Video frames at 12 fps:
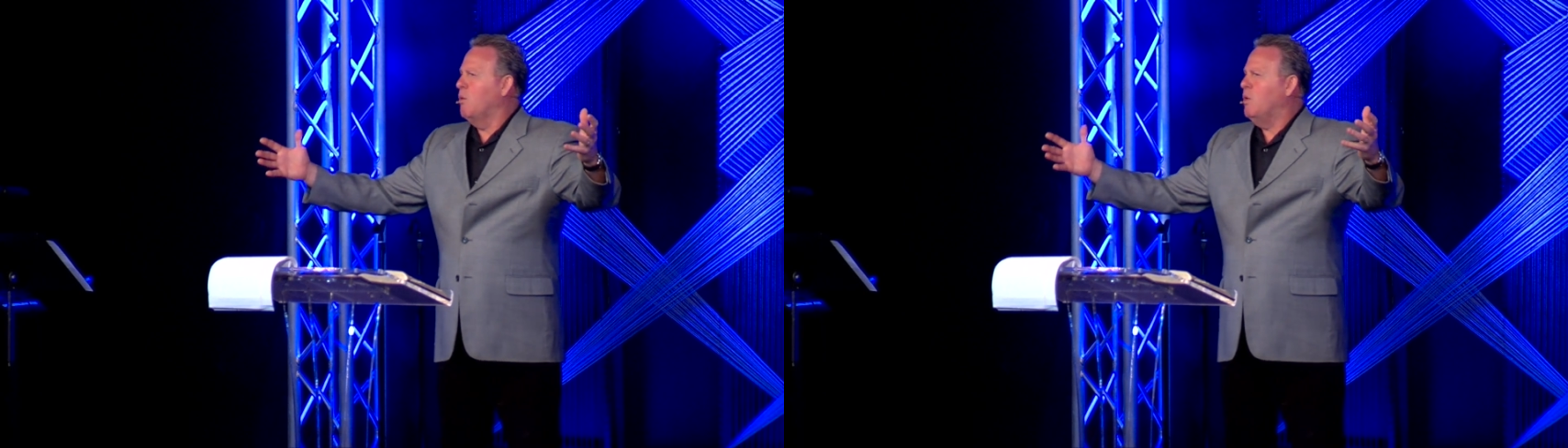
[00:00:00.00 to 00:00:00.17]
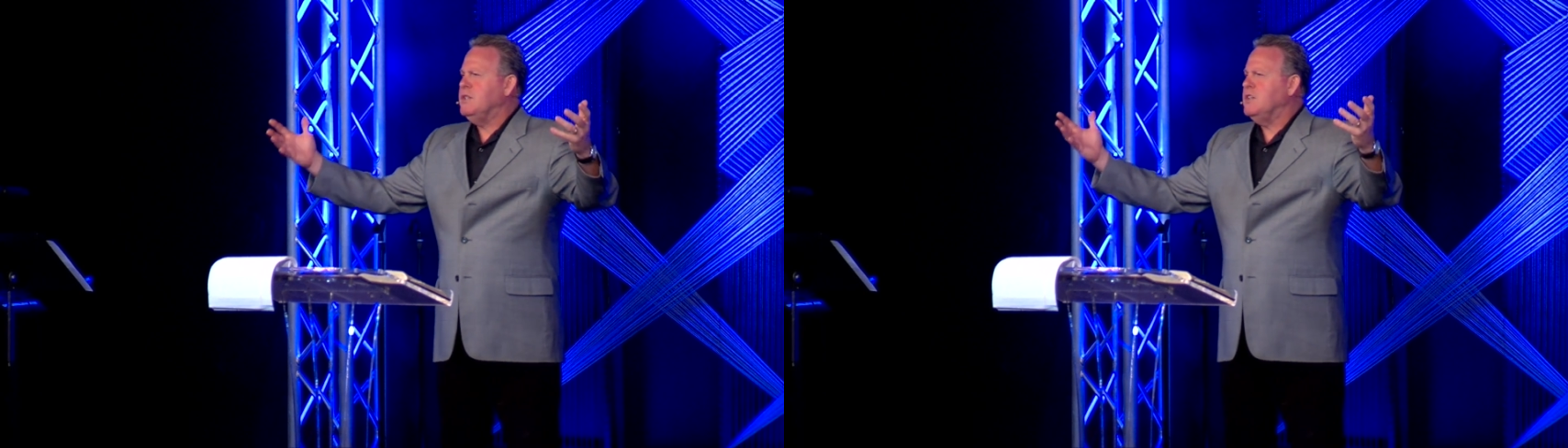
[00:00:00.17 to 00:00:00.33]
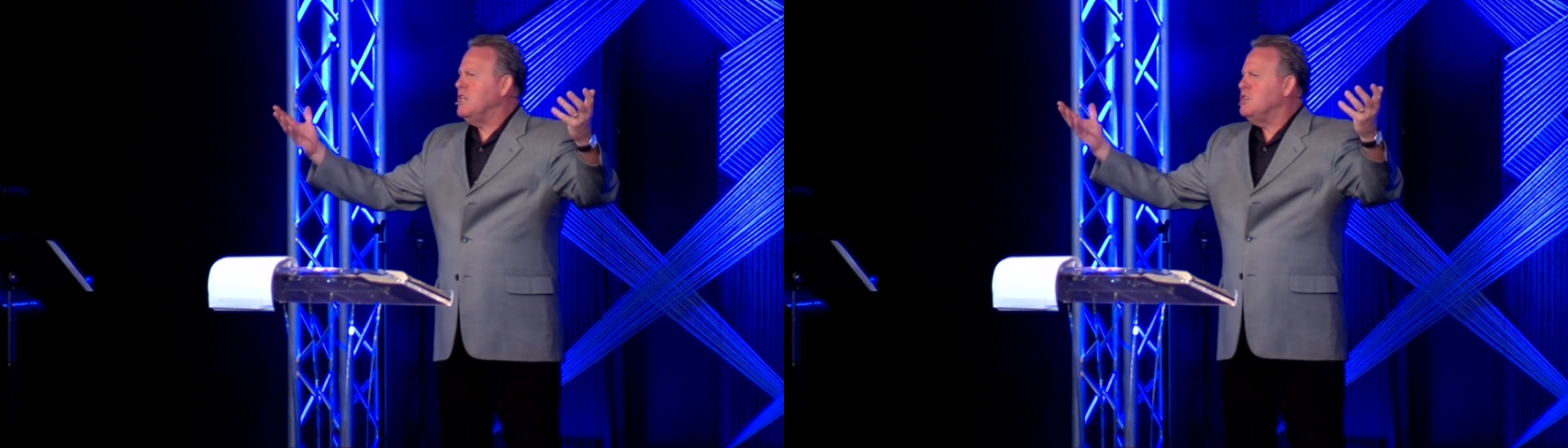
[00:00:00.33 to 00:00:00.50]

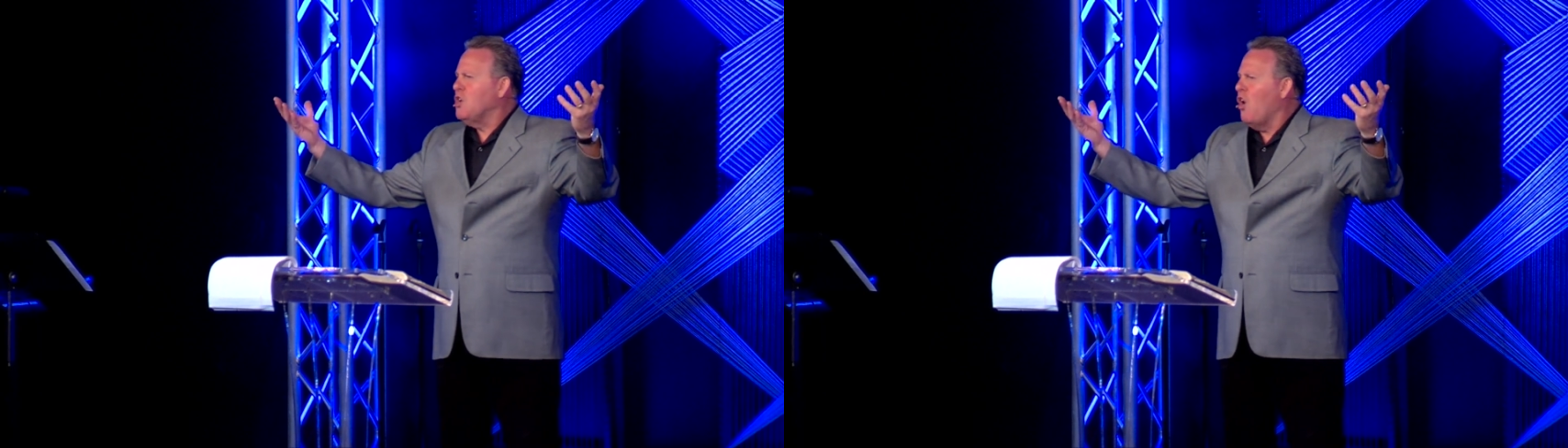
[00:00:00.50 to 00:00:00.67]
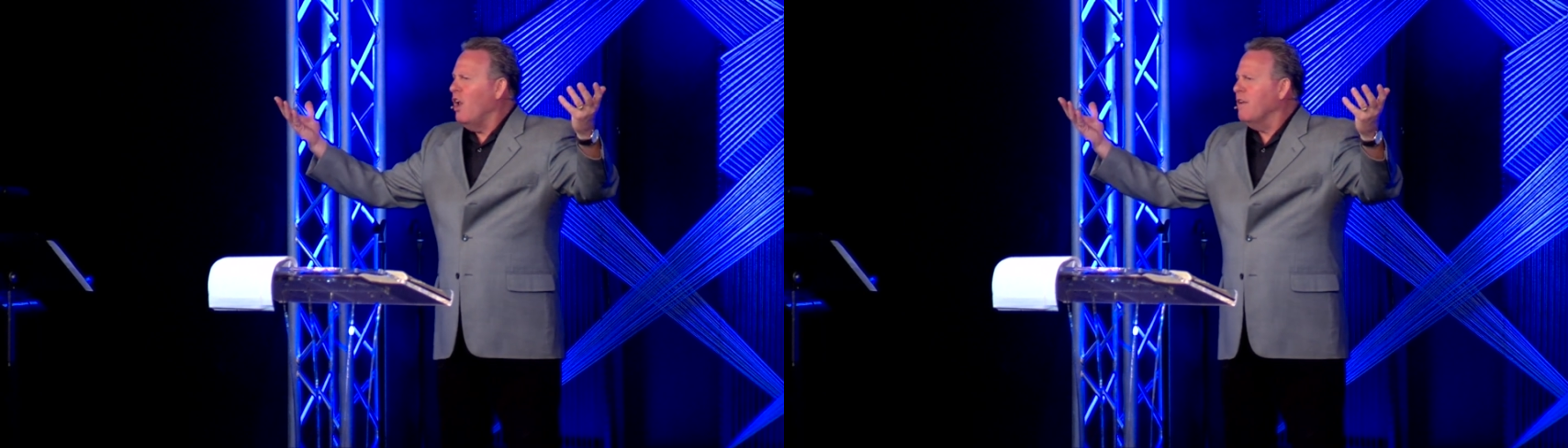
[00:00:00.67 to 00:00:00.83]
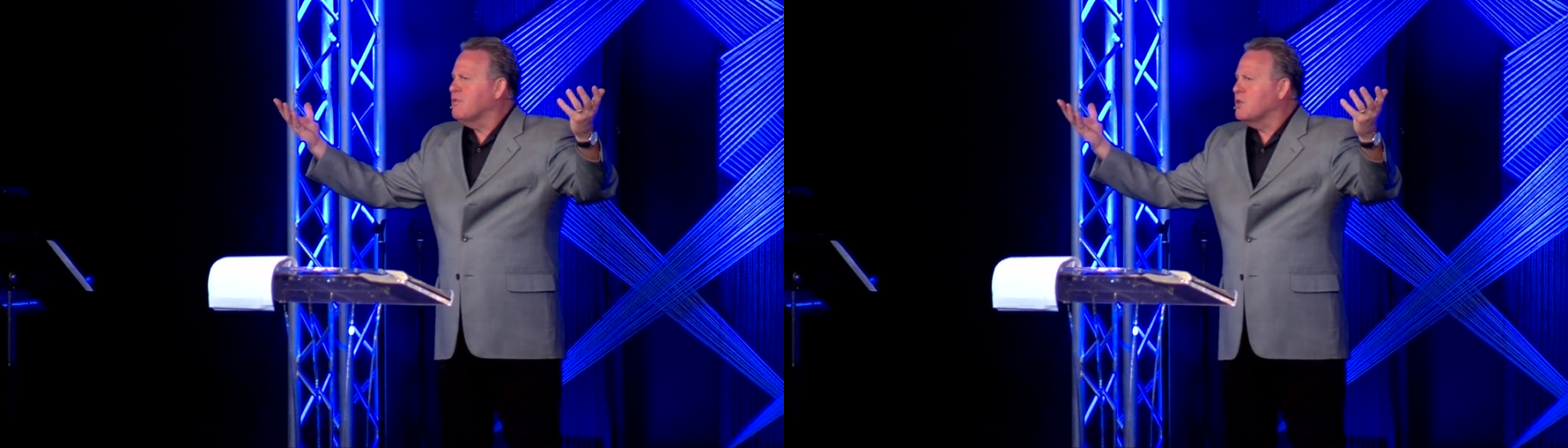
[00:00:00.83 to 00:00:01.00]
what's these
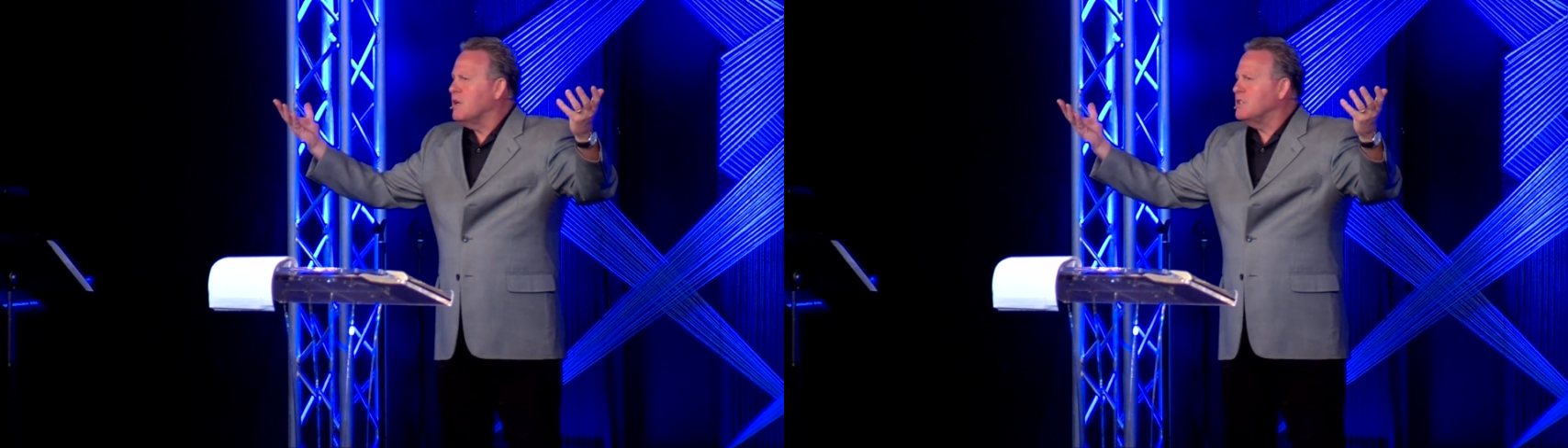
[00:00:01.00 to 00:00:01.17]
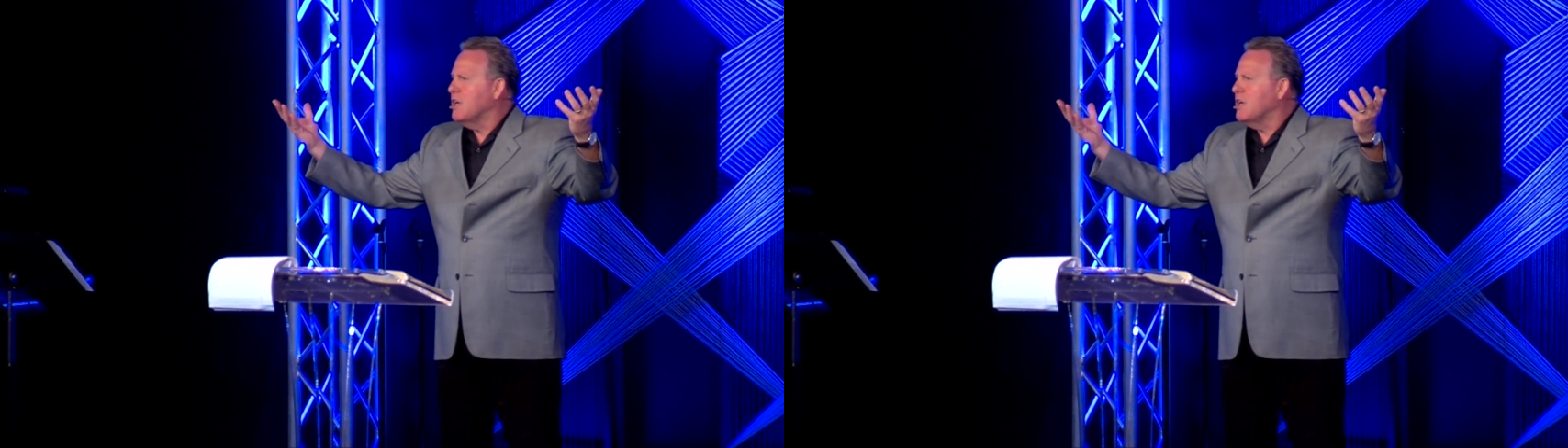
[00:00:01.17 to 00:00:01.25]
olive trees?